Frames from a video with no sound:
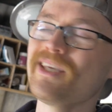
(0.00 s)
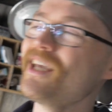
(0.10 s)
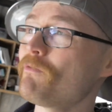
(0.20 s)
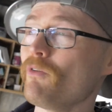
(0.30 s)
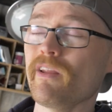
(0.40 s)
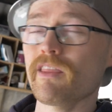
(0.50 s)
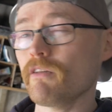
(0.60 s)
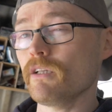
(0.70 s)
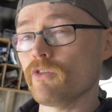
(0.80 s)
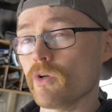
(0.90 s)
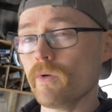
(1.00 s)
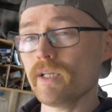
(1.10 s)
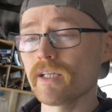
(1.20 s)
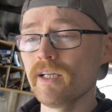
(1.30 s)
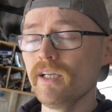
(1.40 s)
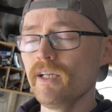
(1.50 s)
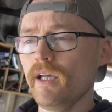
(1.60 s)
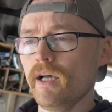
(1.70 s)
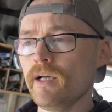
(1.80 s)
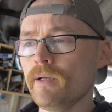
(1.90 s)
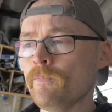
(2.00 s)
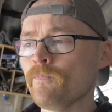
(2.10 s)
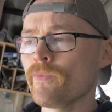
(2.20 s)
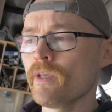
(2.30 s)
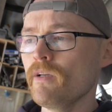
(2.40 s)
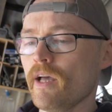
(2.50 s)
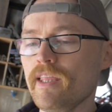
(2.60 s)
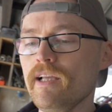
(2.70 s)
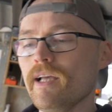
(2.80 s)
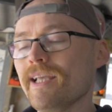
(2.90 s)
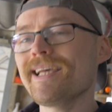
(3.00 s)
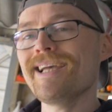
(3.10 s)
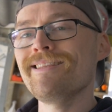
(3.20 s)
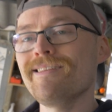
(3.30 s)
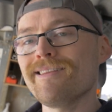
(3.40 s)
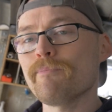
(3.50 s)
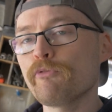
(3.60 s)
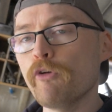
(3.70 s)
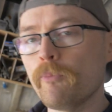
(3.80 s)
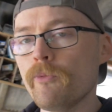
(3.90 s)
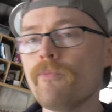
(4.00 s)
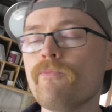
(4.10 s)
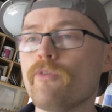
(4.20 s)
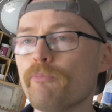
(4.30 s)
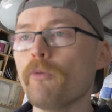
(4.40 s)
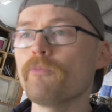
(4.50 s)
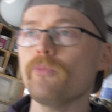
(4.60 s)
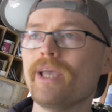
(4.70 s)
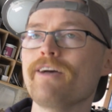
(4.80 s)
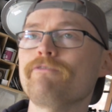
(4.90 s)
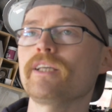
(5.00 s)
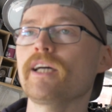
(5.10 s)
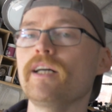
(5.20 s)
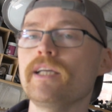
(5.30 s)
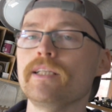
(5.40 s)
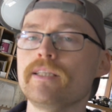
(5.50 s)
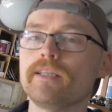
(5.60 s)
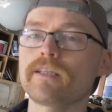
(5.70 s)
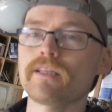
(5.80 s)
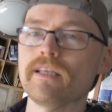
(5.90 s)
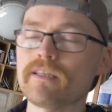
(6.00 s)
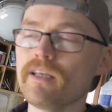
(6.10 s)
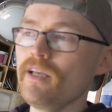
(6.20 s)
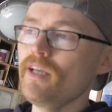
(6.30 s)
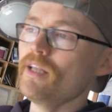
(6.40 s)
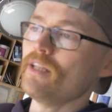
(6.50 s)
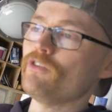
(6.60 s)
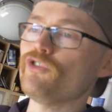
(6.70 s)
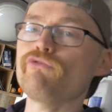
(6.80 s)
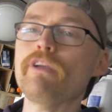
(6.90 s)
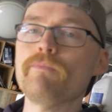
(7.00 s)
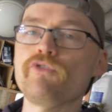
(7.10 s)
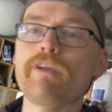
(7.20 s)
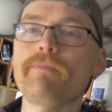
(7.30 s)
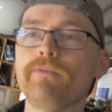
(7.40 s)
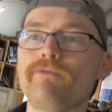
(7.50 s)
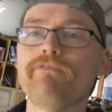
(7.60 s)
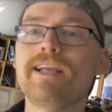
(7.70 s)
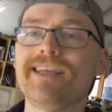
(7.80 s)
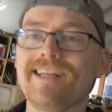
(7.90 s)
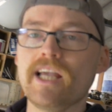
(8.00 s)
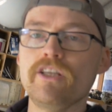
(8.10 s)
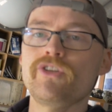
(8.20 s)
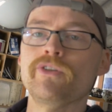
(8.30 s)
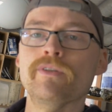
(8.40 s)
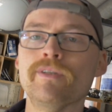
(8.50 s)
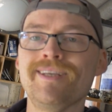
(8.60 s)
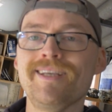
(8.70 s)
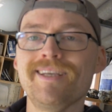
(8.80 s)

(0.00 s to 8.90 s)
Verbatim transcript: you can get them for like 300 quid um, i think again the problem the problem that we have in karting is this this this drip drip of regulation